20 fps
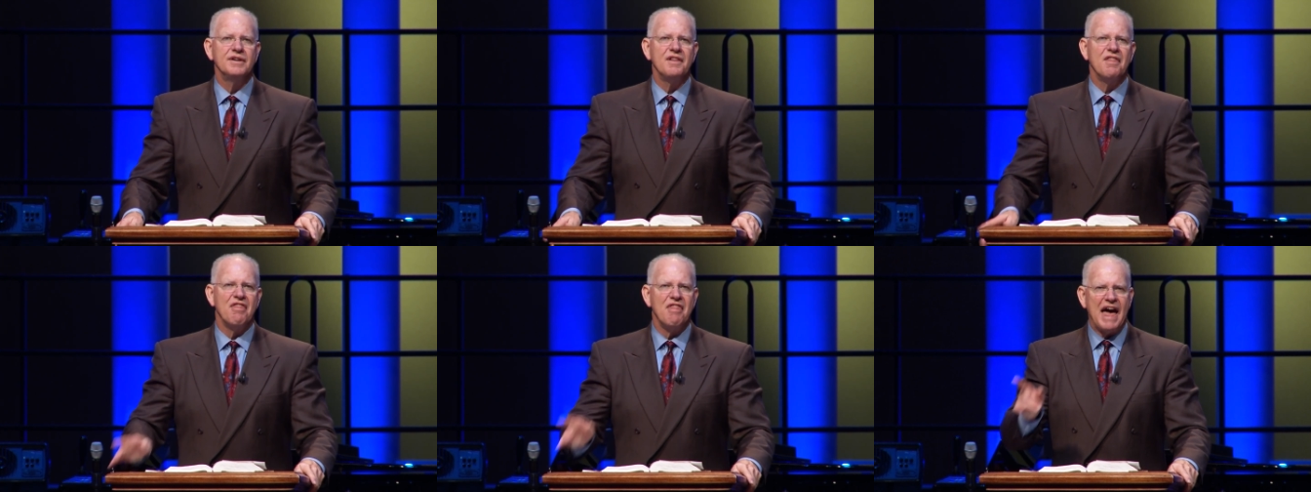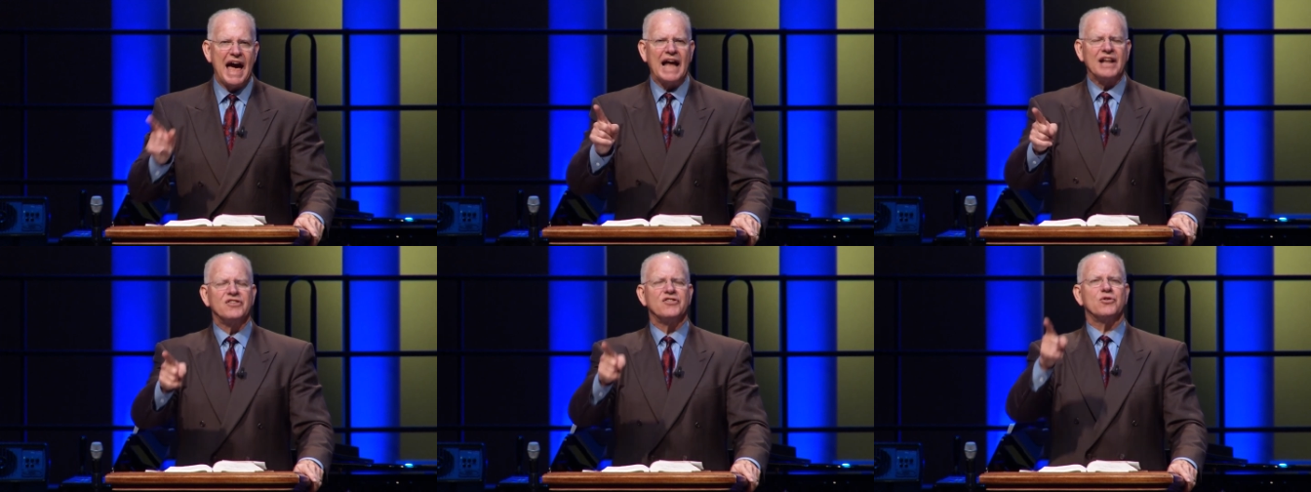
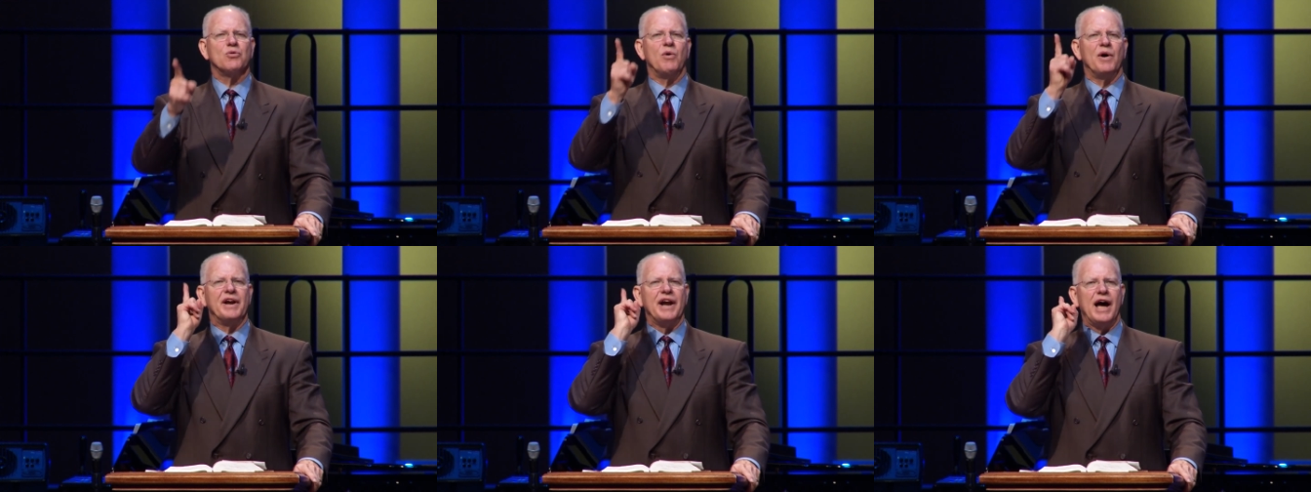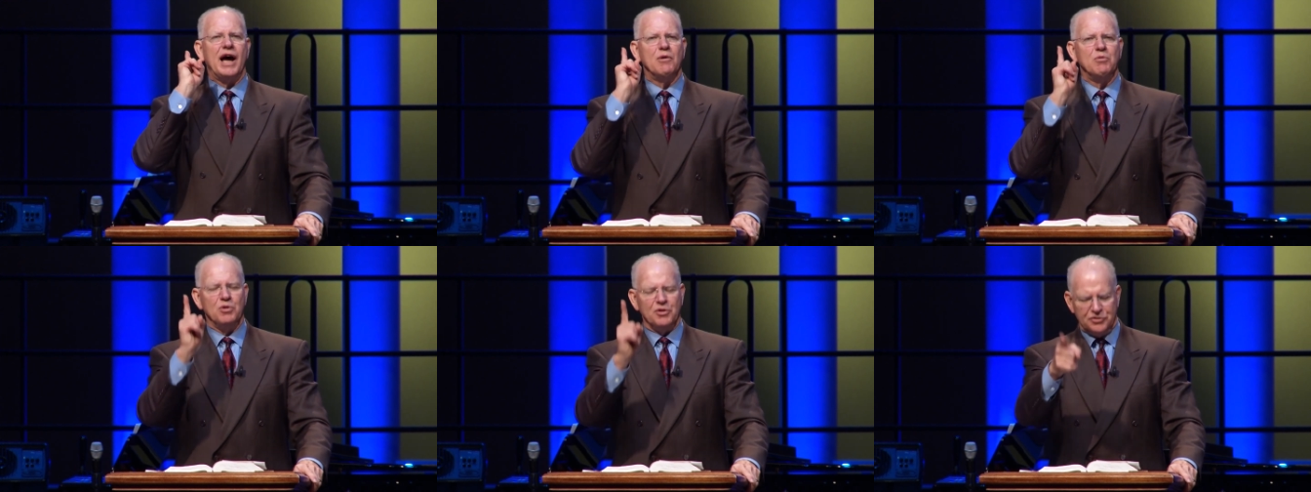That's what
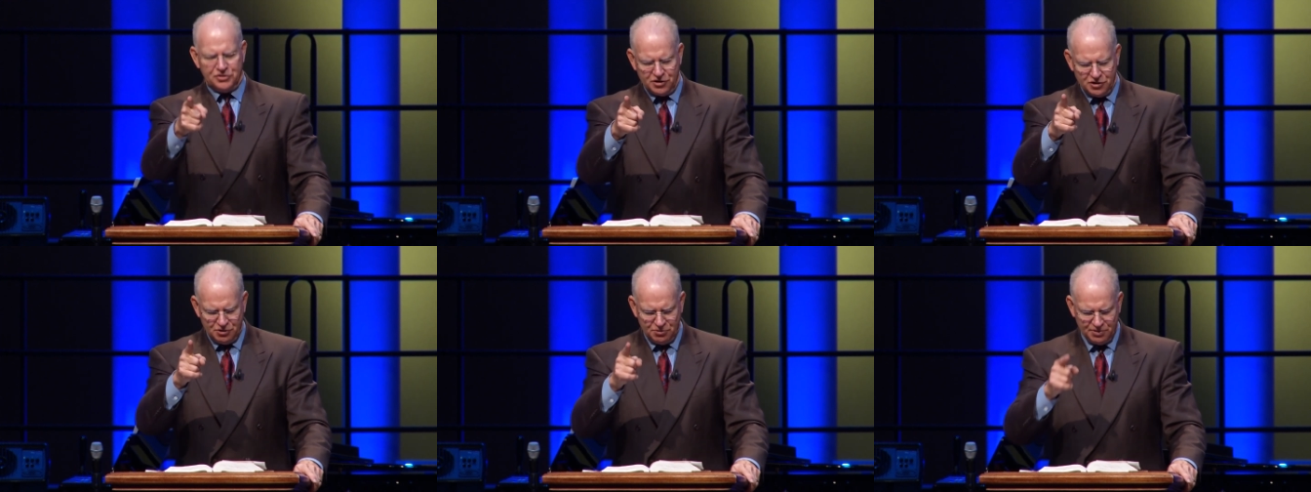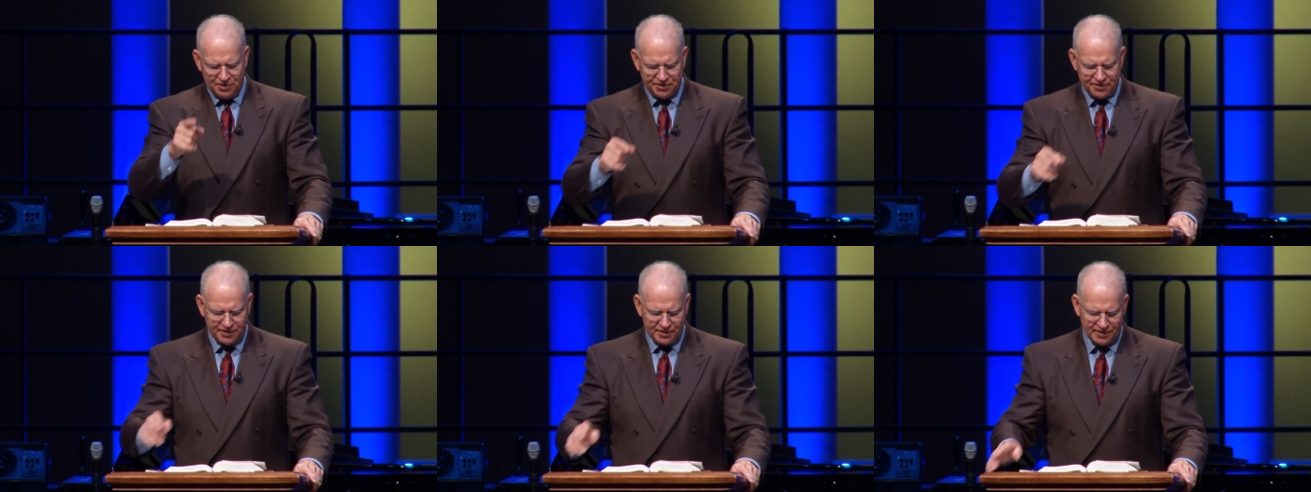I will do
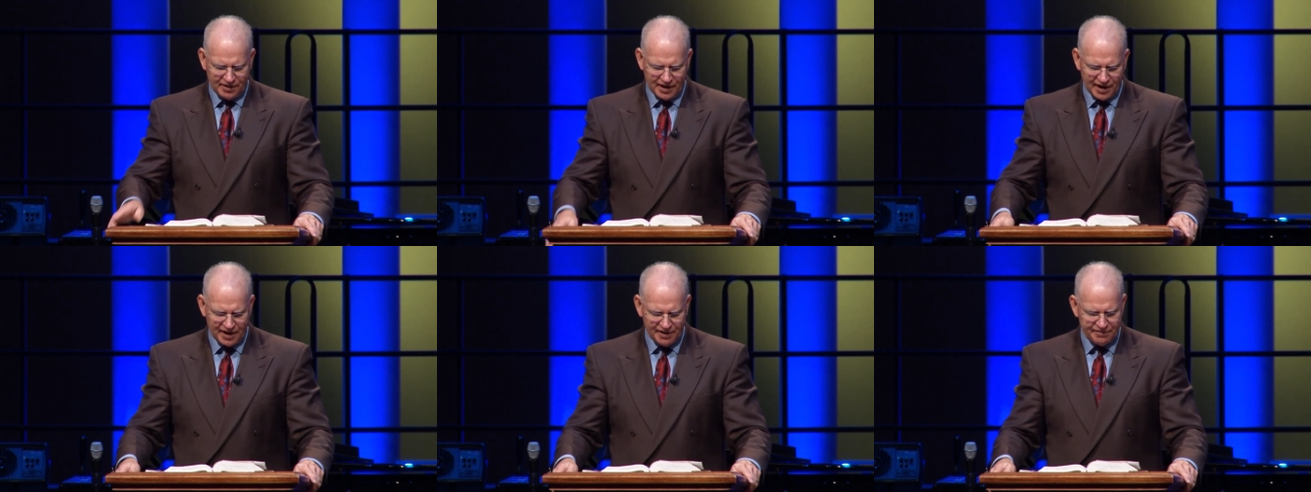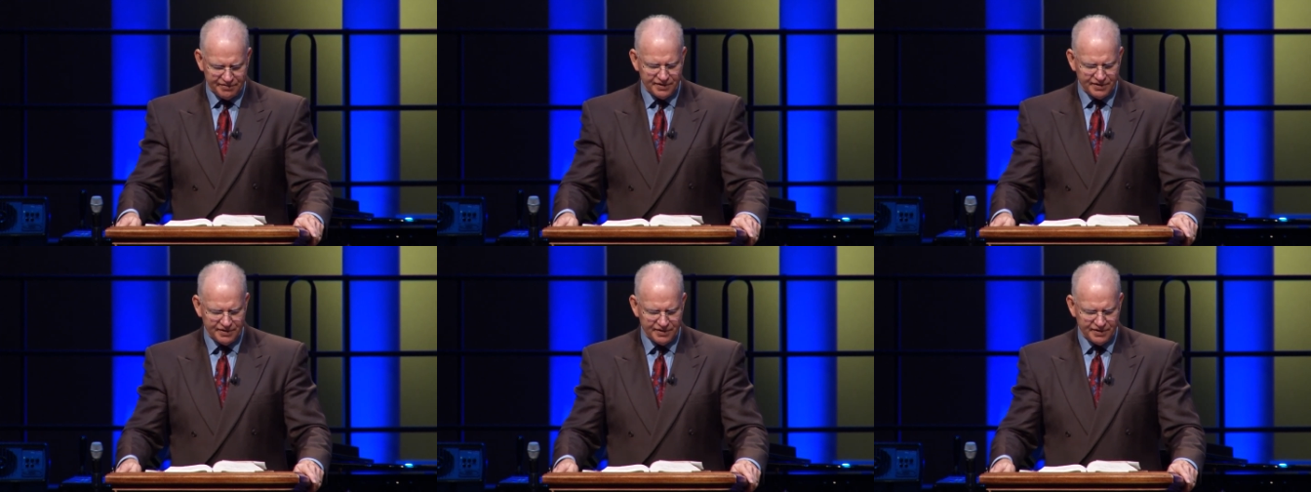with your life.